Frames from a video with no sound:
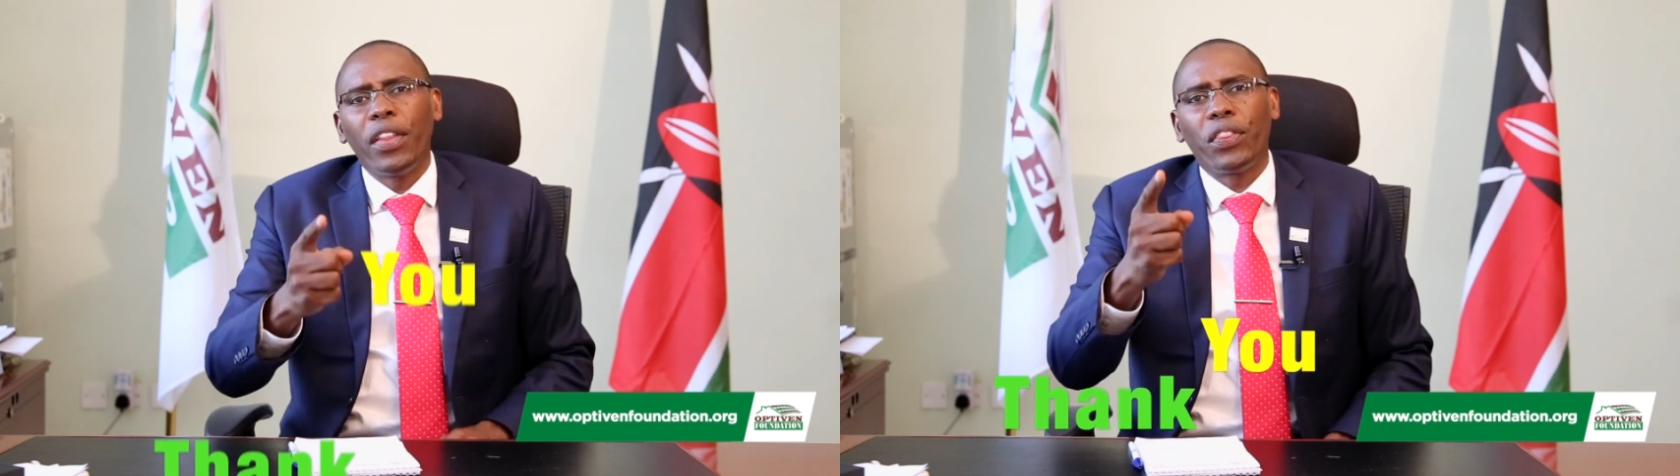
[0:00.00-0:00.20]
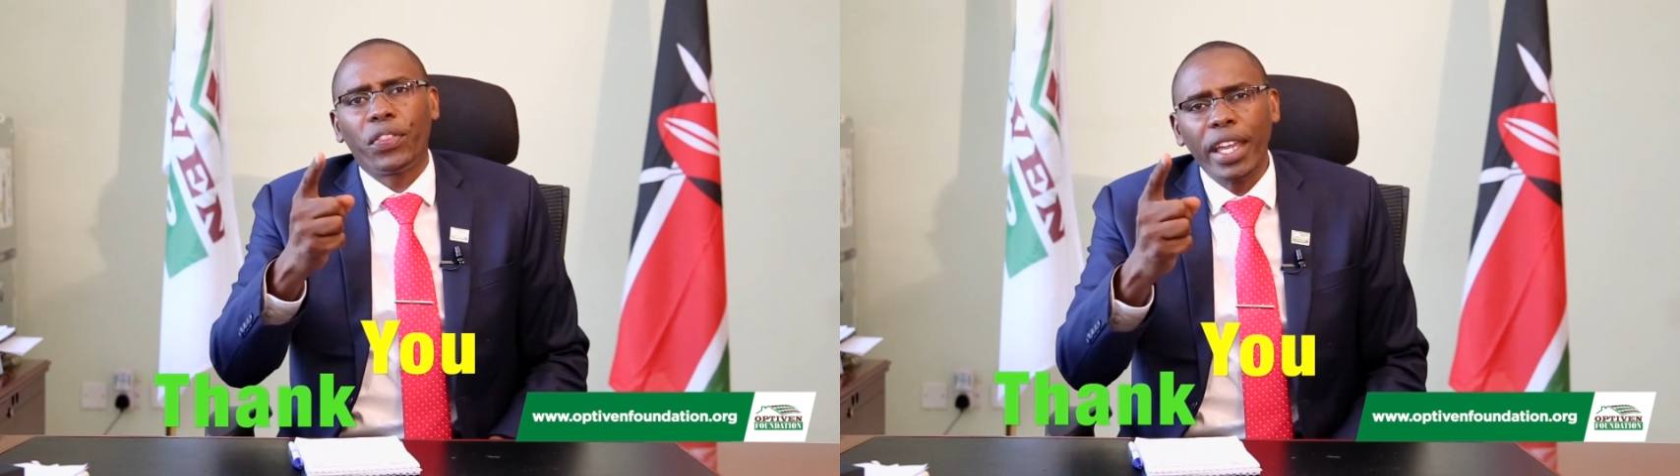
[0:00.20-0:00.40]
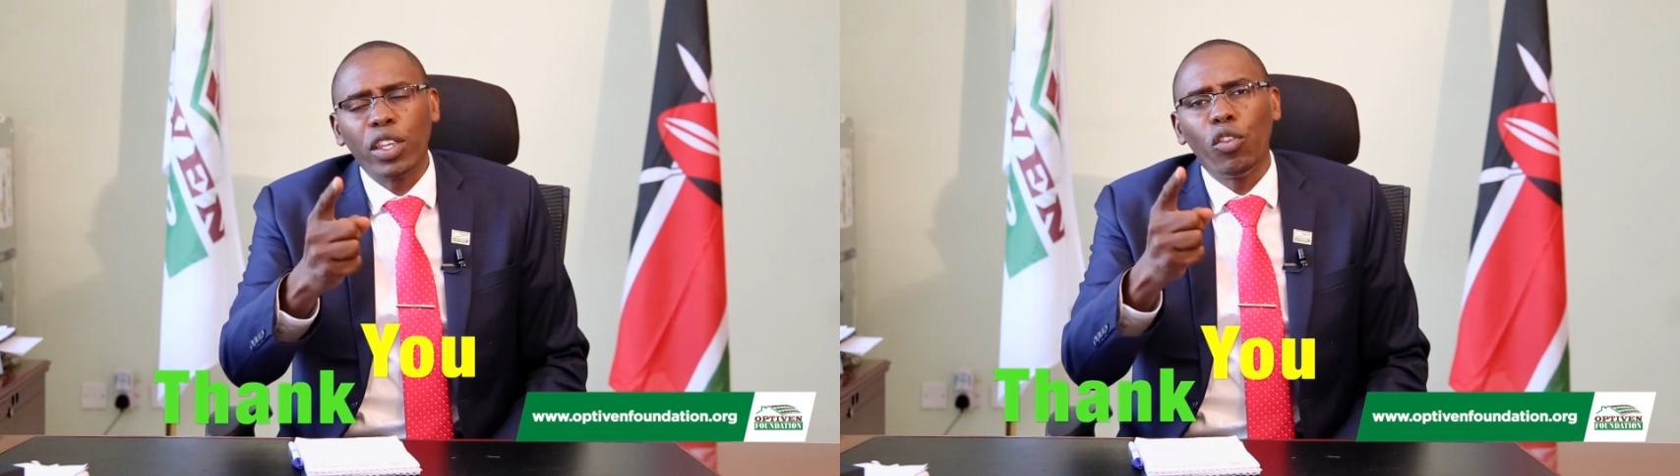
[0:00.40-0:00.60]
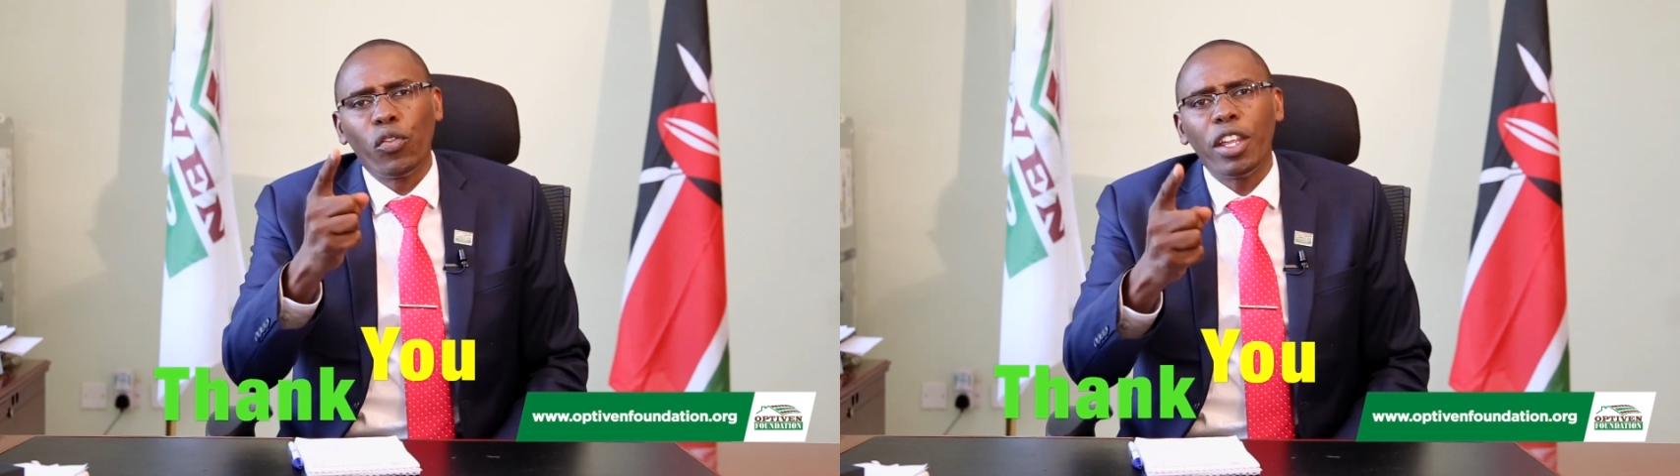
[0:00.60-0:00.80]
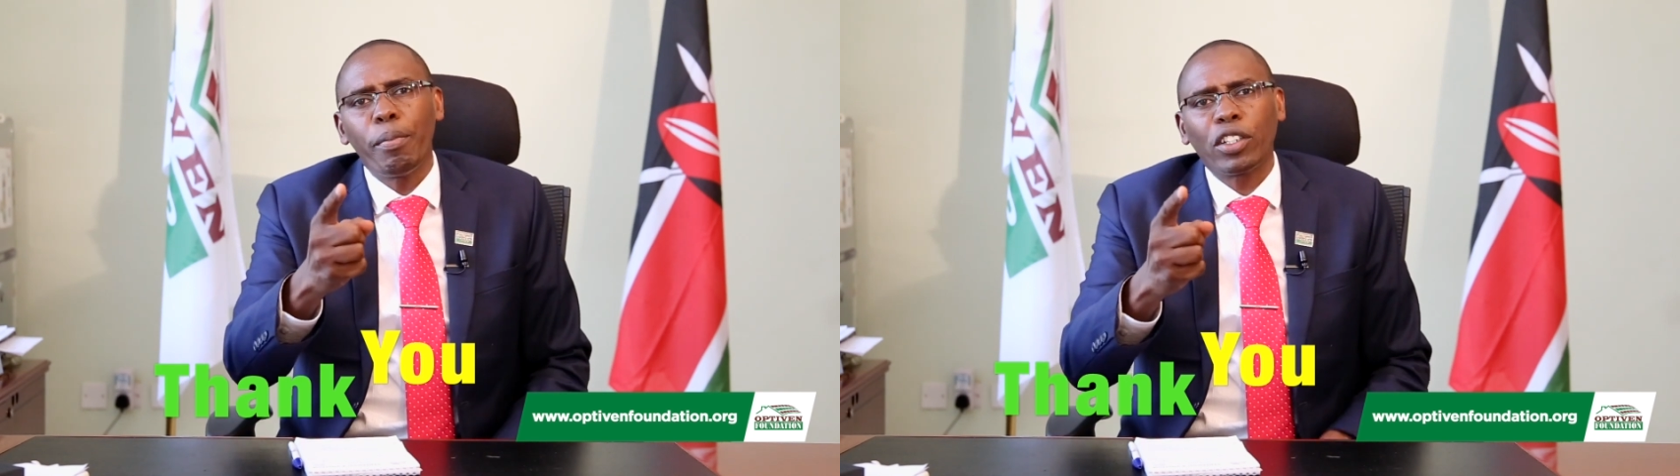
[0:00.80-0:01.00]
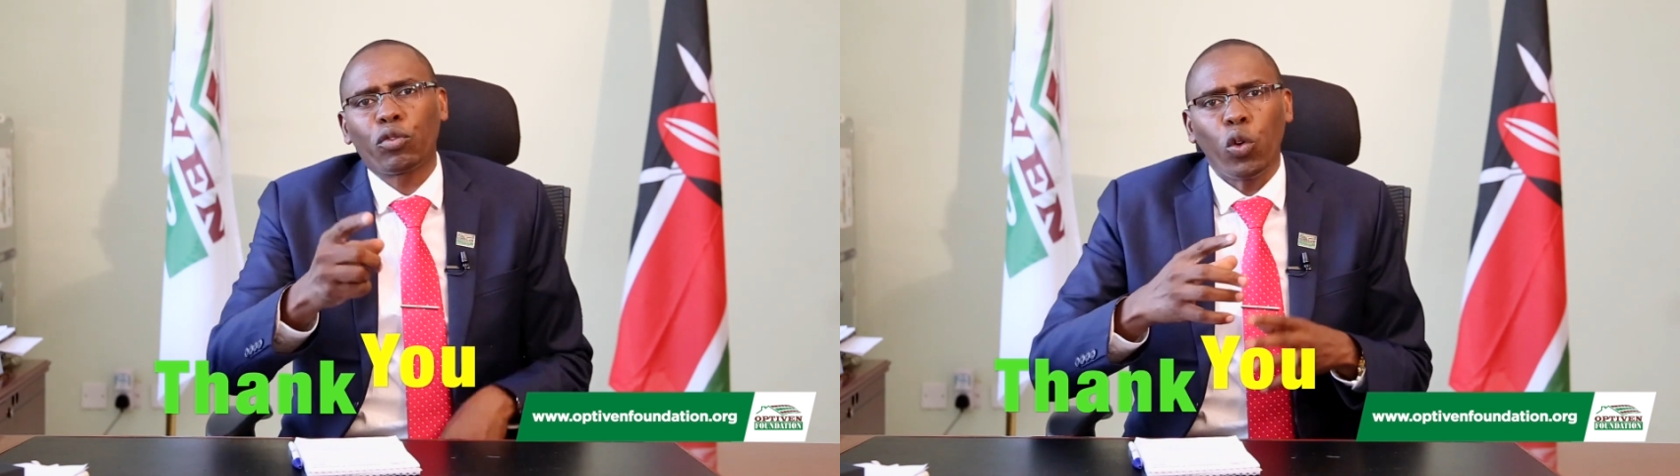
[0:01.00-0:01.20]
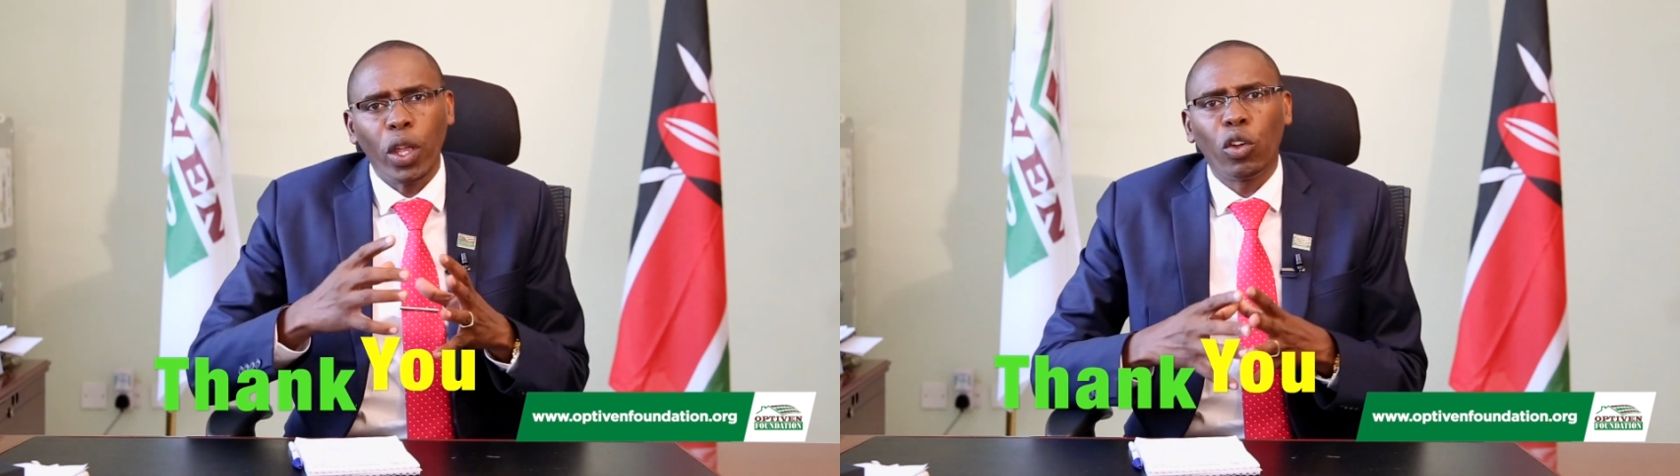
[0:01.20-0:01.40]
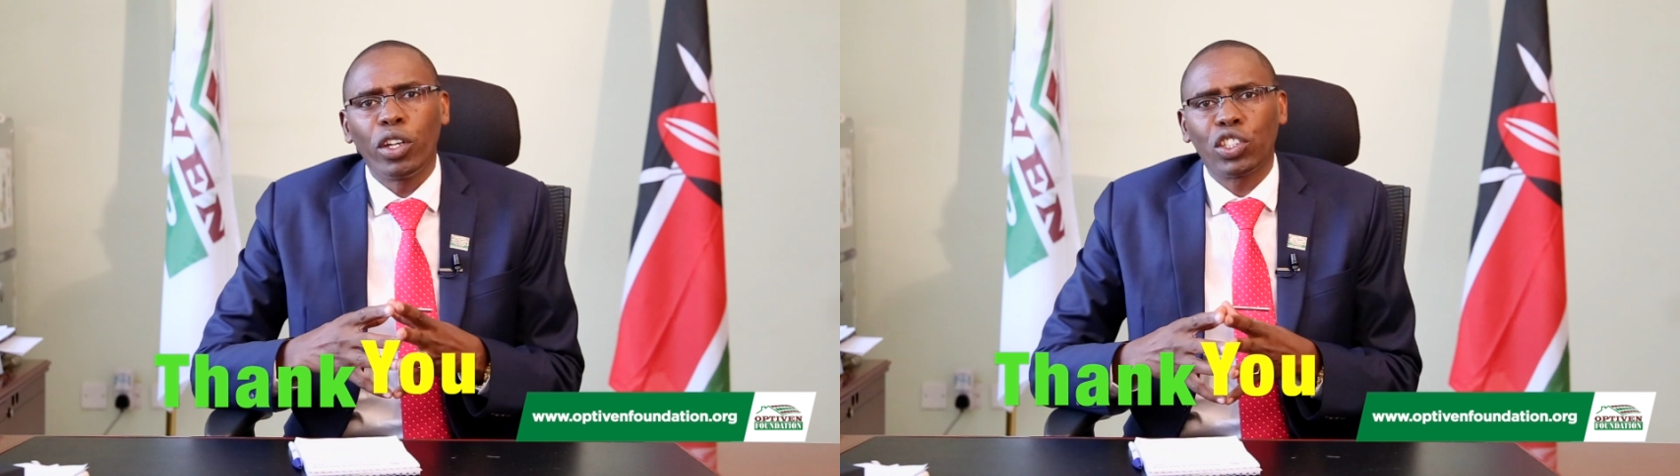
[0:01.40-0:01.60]
thank you very much for
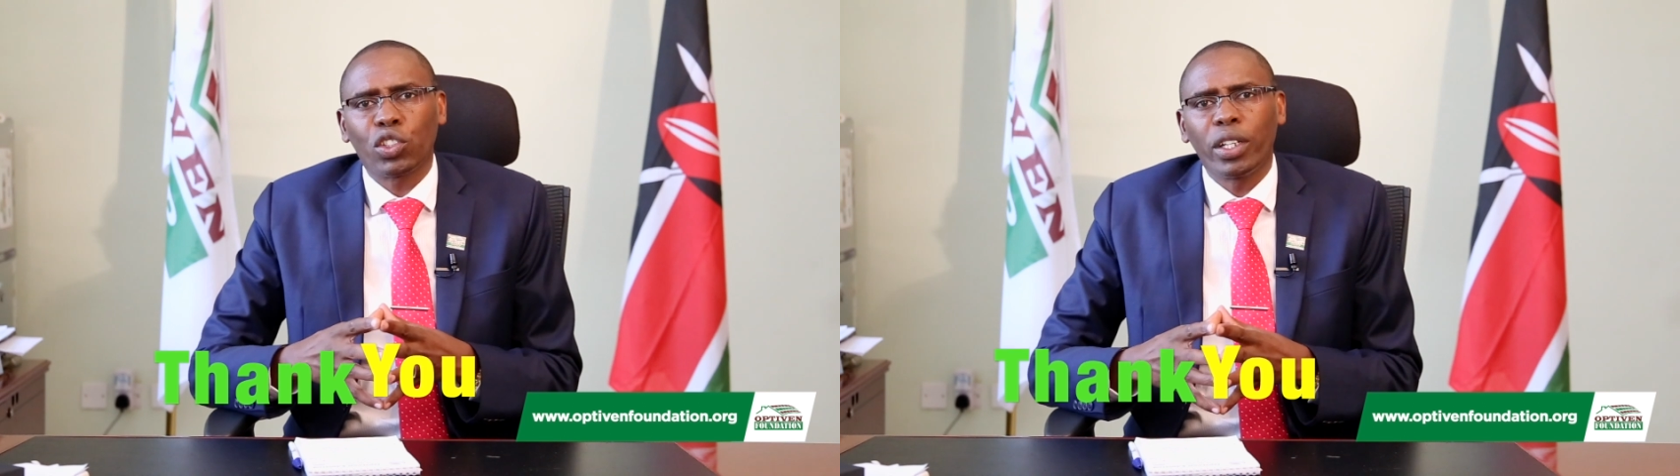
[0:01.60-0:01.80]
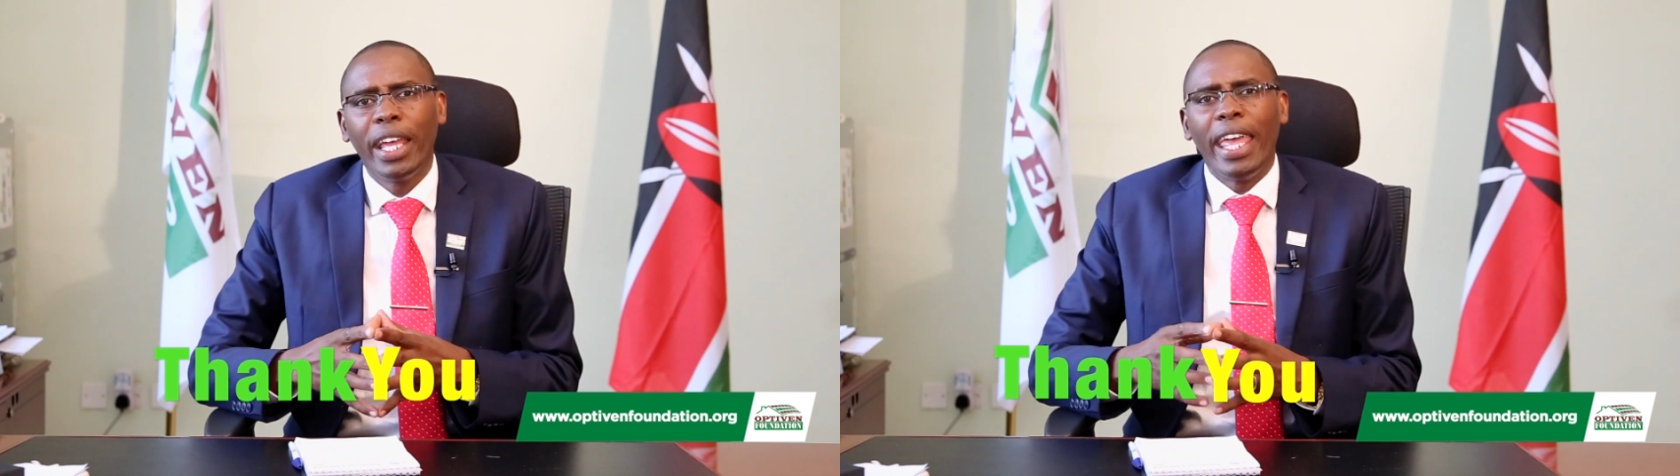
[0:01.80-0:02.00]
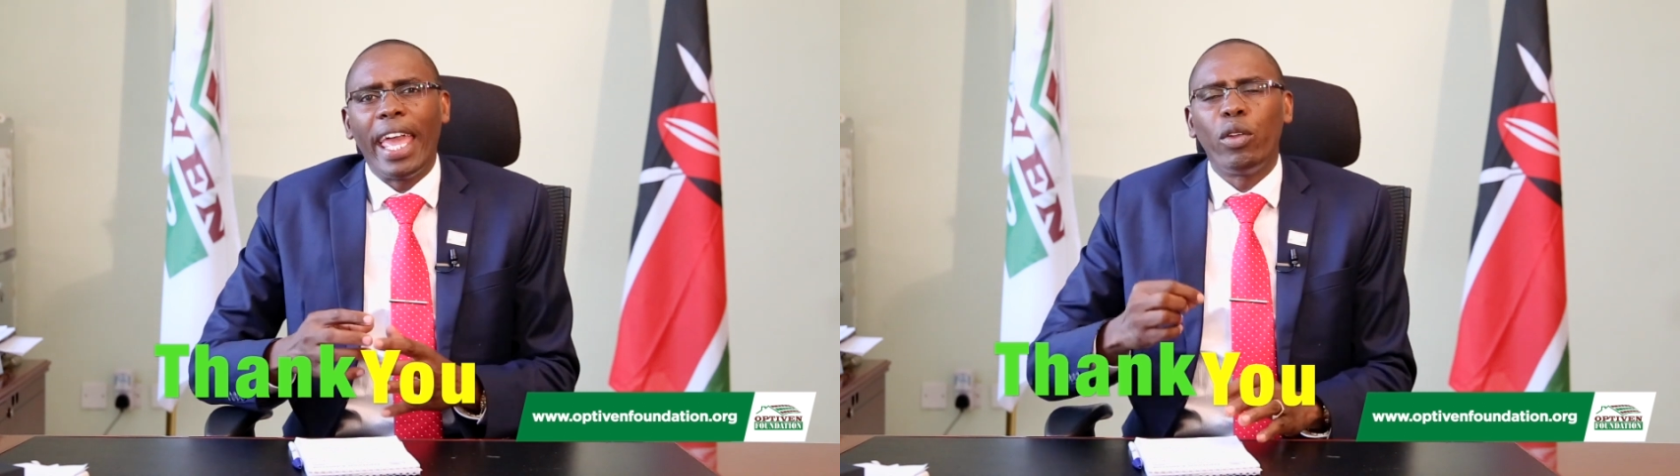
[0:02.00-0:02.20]
your donation,